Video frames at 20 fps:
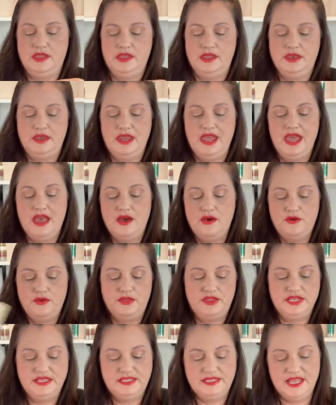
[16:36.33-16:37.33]
Now,
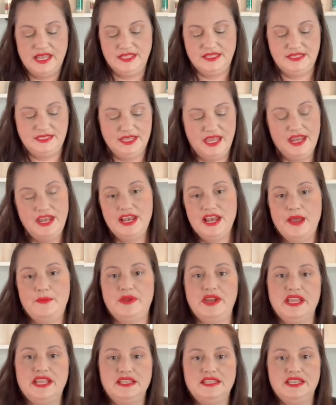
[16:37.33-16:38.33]
this side's done, and I'm
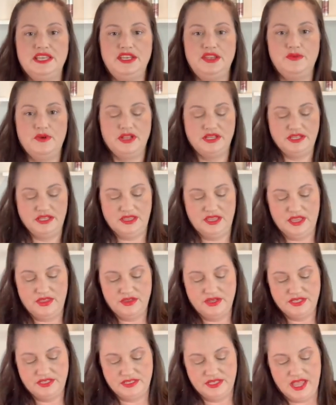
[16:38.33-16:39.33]
gonna continue on to the
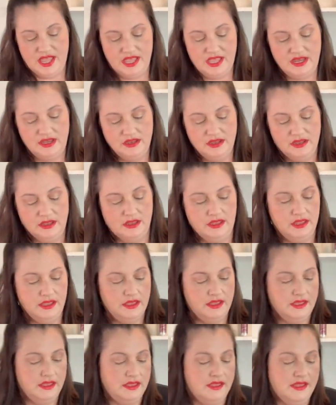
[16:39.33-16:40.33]
other side,
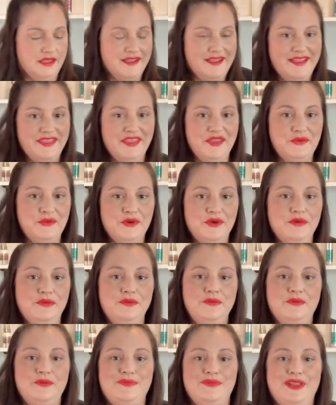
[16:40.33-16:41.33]
and then we'll
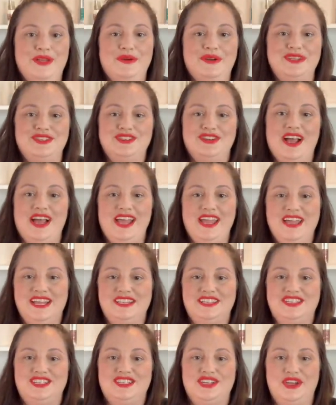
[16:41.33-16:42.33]
blow it dry
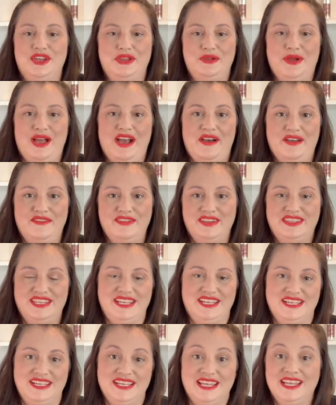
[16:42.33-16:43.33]
and show you how
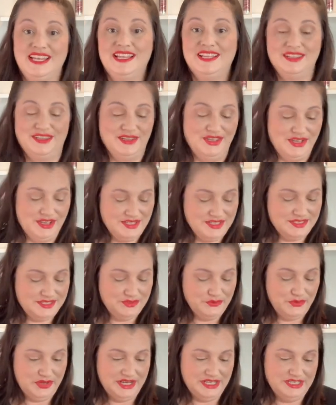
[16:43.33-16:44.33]
everything looks
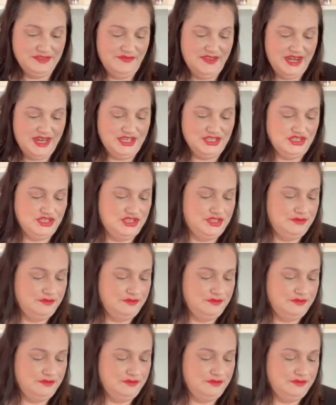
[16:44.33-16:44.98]
when it's finished.